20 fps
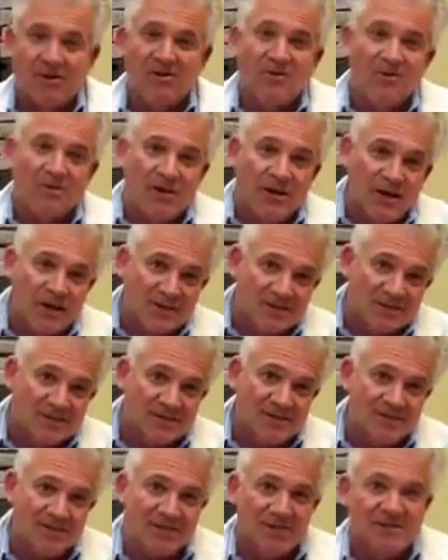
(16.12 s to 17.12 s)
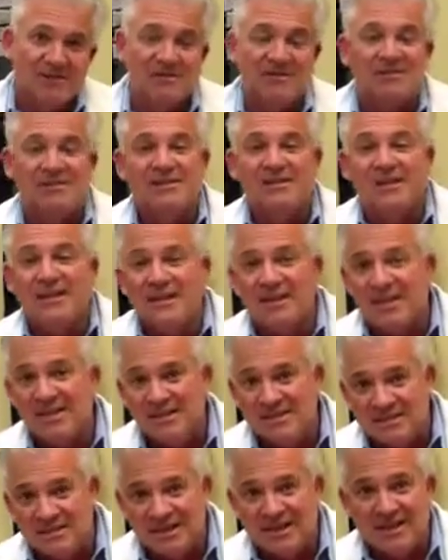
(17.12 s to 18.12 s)
RICs and
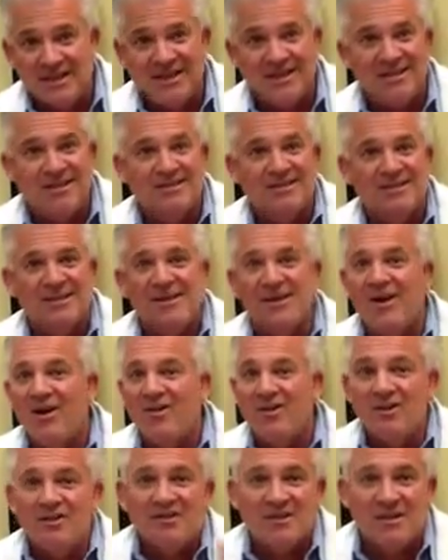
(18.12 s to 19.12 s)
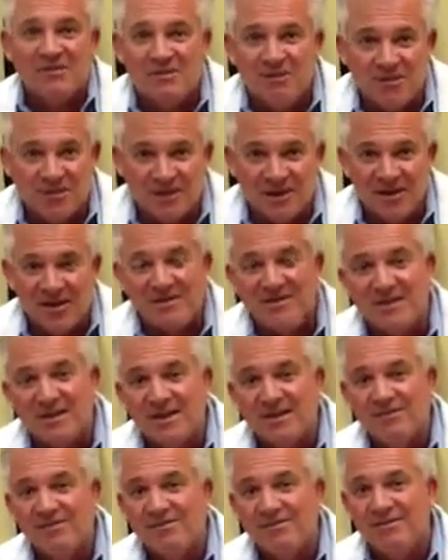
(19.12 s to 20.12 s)
CICs and all these different things
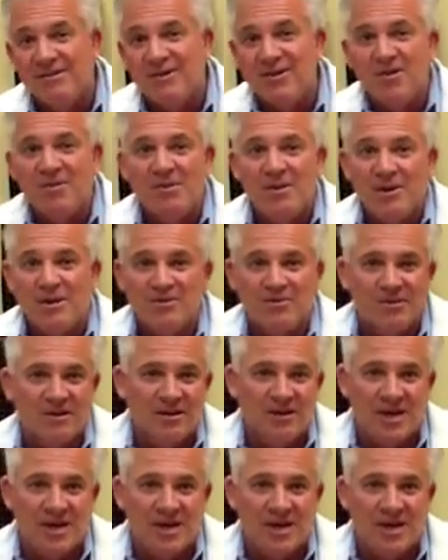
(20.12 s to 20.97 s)
that nobody really